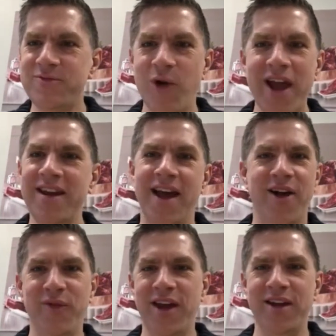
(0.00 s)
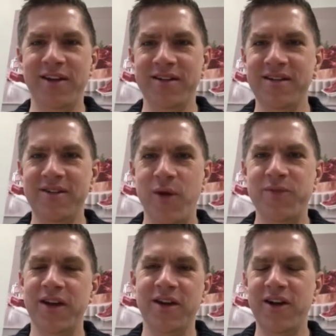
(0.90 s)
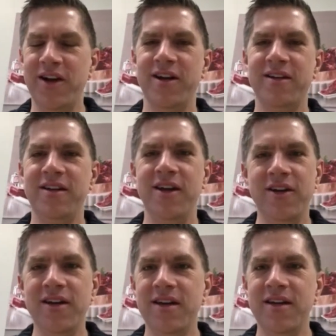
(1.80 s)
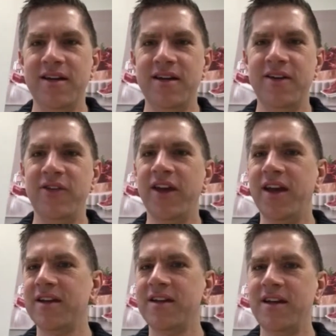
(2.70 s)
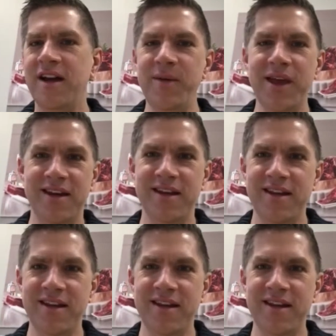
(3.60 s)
right now if I had a website and a credit card. You know, it was like, I'm in.